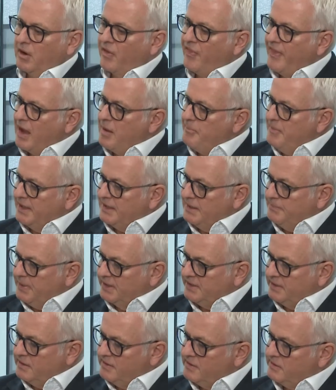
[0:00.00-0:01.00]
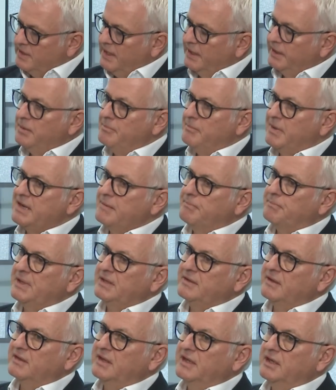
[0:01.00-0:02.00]
aren't that many bidders, and it might be
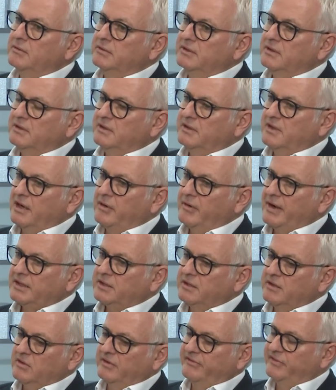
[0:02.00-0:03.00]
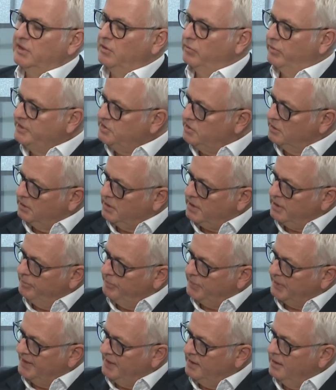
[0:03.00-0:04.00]
that the directors of the original
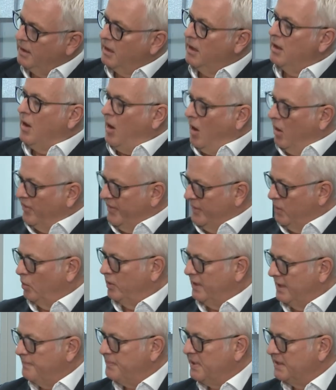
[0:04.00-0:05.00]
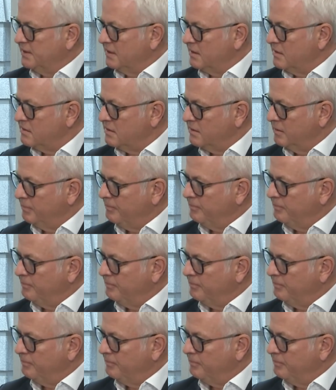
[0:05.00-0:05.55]
company are the only bidders.